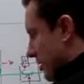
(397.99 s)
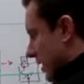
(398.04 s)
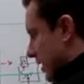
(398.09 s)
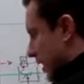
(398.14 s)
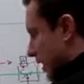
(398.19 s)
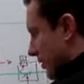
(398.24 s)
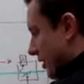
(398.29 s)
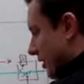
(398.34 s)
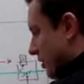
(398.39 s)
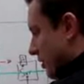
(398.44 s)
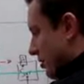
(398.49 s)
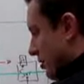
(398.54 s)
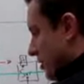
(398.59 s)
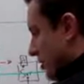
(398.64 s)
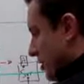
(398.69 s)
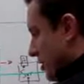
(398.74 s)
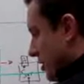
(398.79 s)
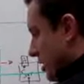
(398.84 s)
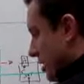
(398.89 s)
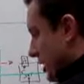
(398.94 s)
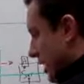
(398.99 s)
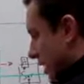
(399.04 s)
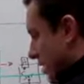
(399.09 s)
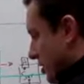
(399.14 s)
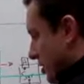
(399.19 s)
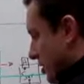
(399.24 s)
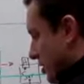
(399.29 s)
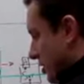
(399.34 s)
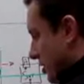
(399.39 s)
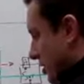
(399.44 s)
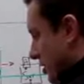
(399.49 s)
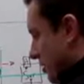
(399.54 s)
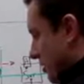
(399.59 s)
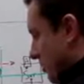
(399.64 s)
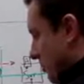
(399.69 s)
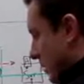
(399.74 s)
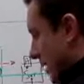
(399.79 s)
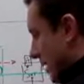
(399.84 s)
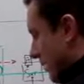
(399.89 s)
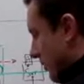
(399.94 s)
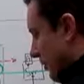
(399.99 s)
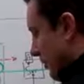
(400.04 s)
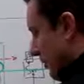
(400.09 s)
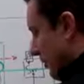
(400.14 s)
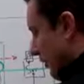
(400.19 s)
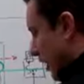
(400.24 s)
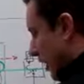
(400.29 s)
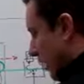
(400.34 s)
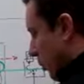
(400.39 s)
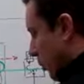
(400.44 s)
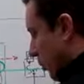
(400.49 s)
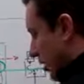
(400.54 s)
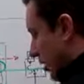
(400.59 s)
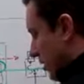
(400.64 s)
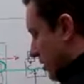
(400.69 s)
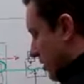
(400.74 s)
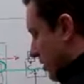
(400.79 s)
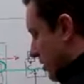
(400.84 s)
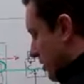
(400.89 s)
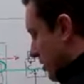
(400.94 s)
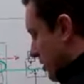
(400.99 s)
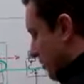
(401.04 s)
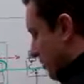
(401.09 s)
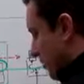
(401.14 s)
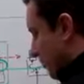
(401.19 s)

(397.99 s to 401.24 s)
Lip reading: I'd have an intrusion detection system, I'd have a firewall system.